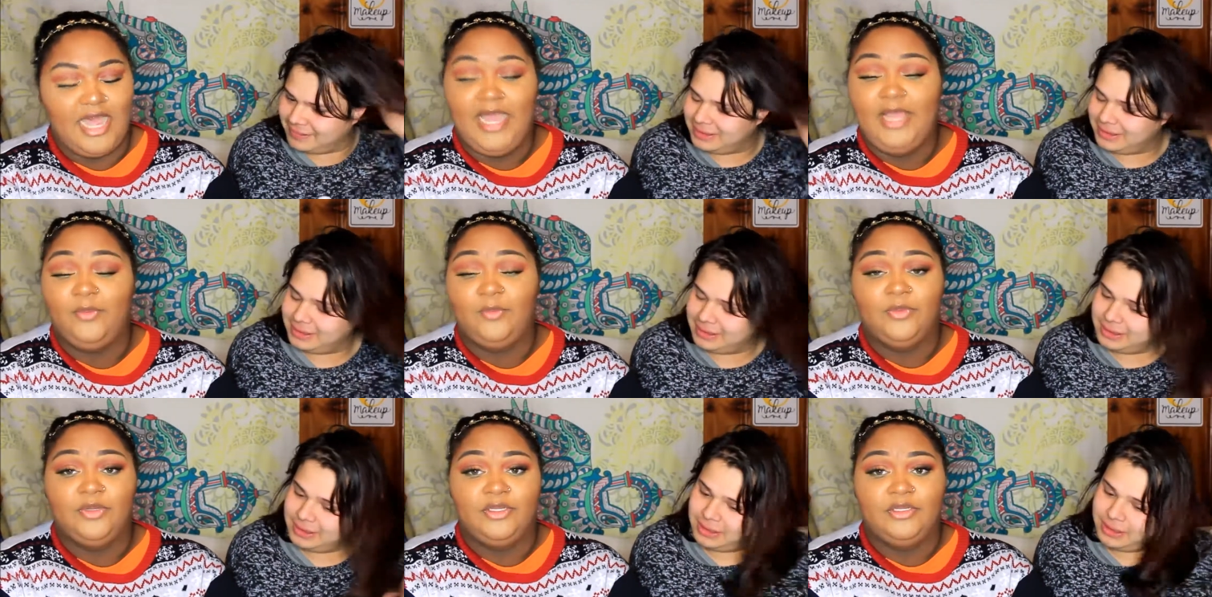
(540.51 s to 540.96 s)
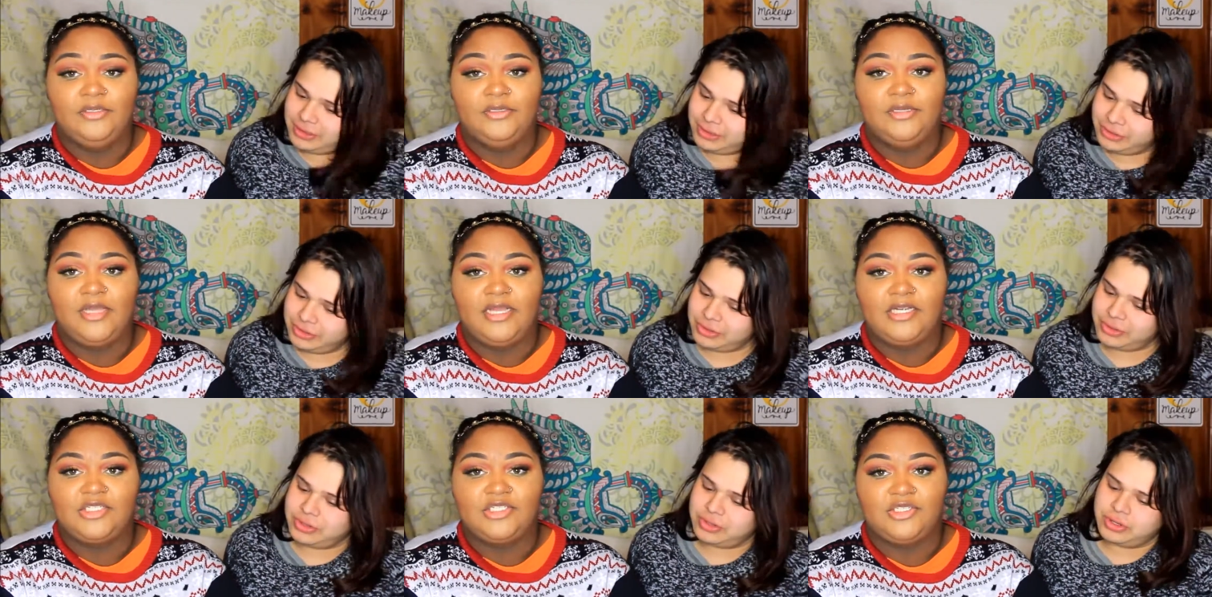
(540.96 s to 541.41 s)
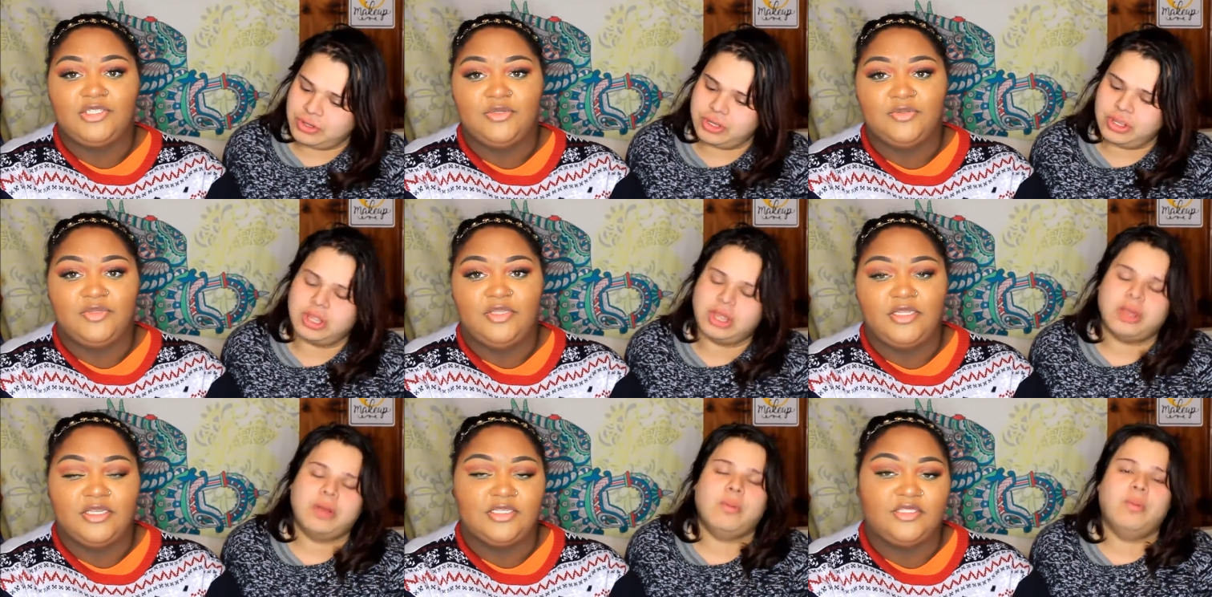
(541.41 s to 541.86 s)
Speaker 1: I wouldn't. I just
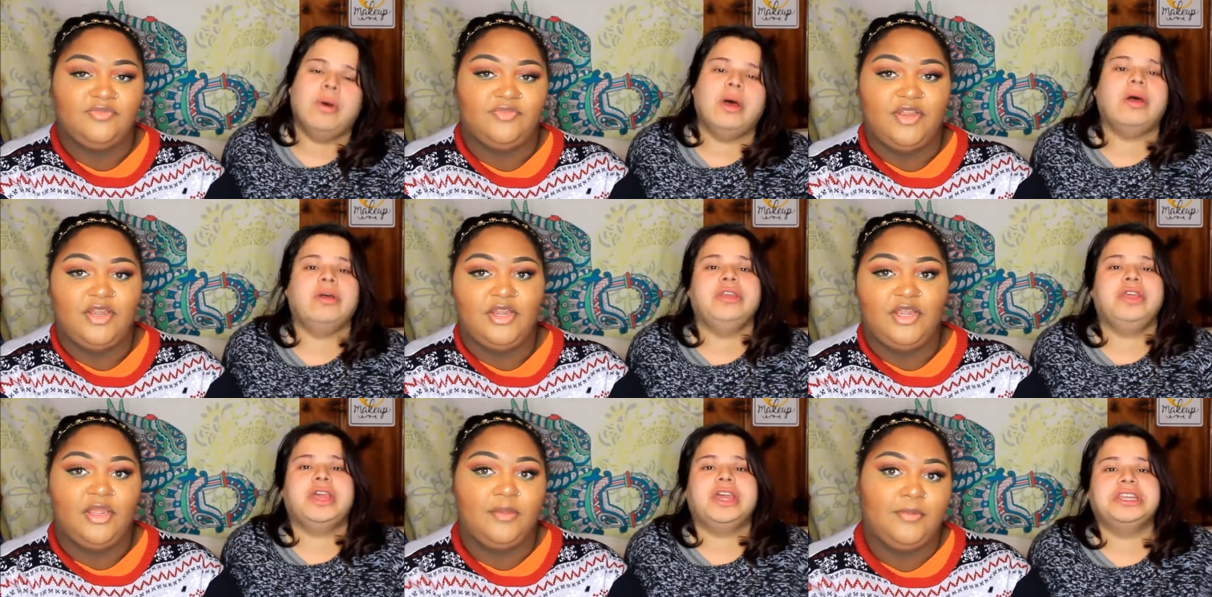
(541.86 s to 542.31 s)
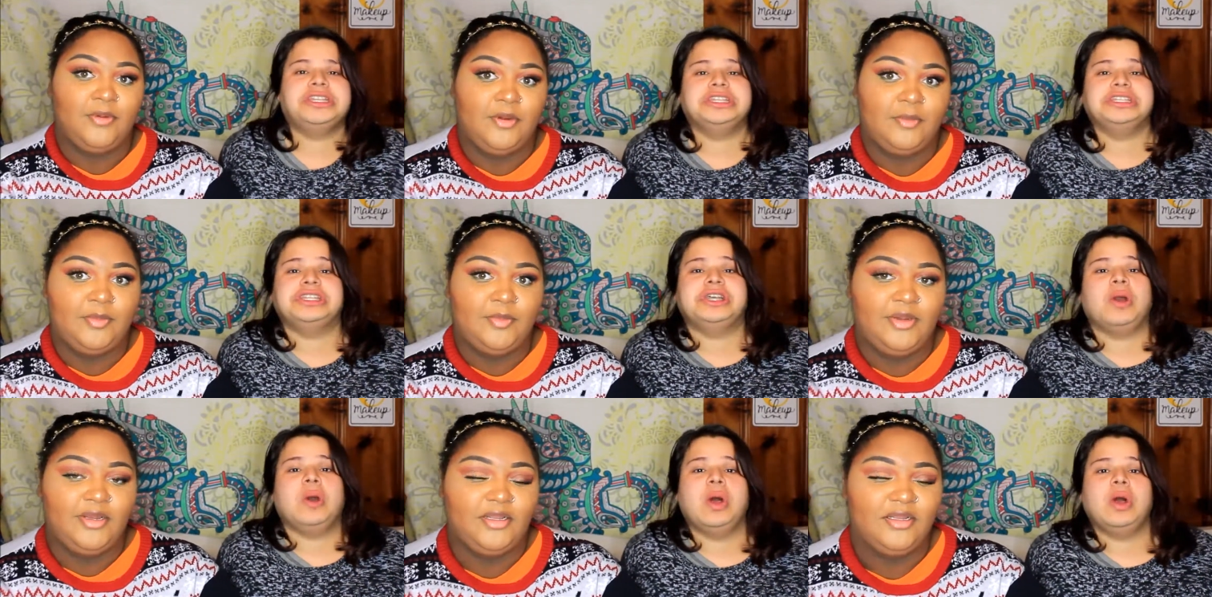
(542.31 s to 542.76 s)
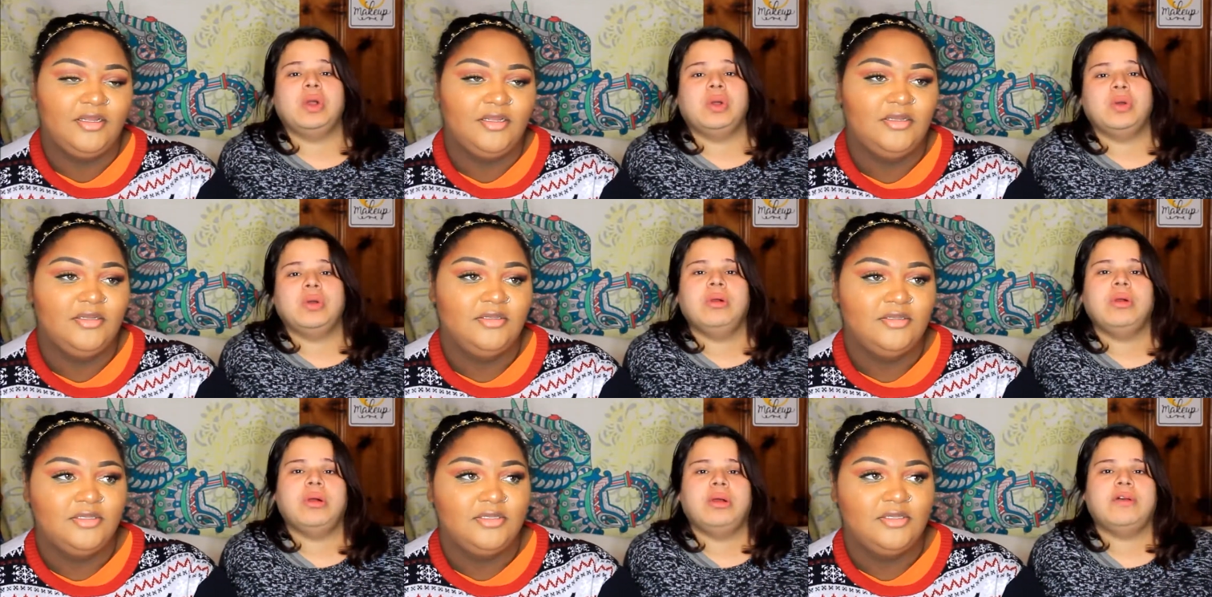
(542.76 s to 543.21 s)
don't think it's well, very Well, you could just go
Speaker 2: on
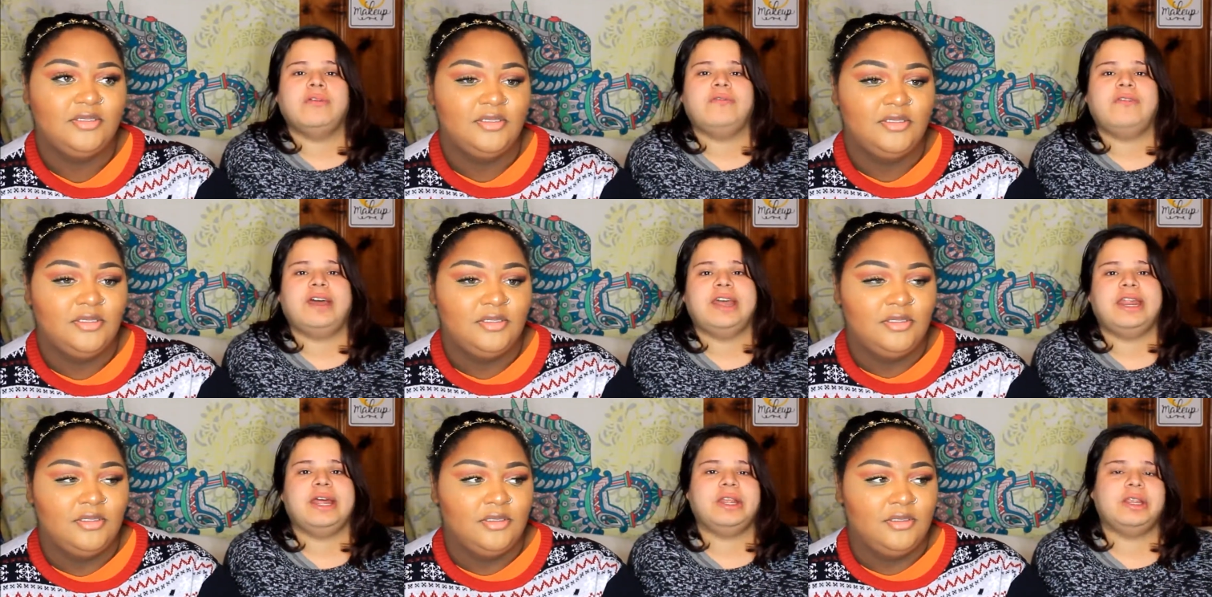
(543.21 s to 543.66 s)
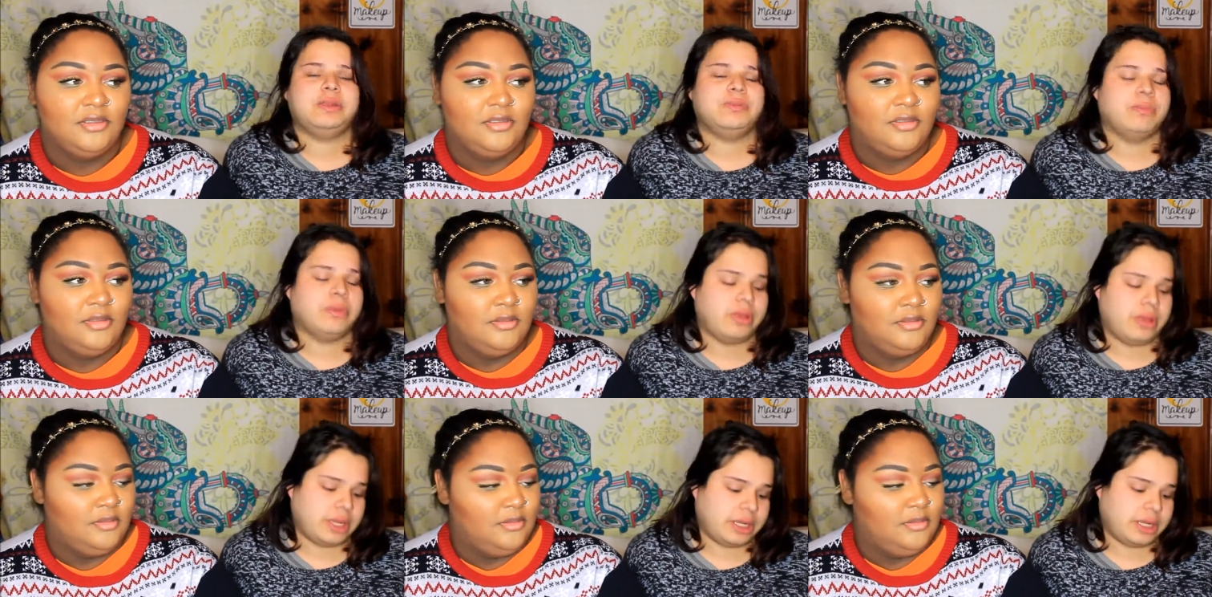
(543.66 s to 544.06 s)
Google and find out more